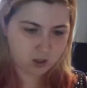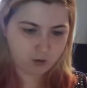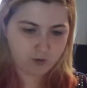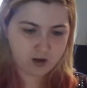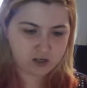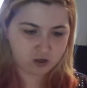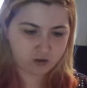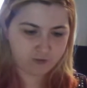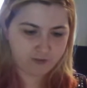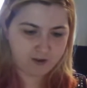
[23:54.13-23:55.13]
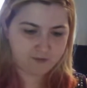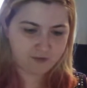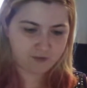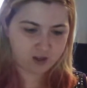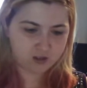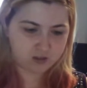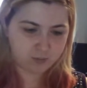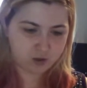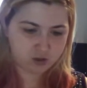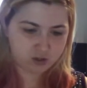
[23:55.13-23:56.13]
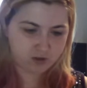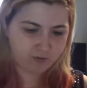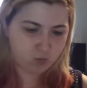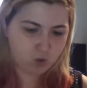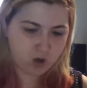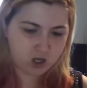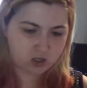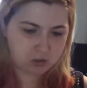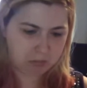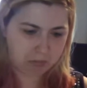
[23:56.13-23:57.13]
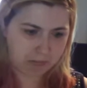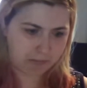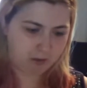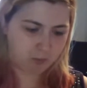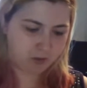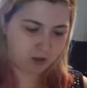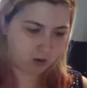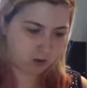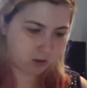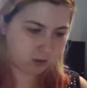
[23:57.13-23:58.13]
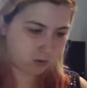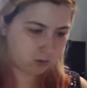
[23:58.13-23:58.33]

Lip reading: Write down your 5 favourite things about yourself and why. Oh, that would be hard.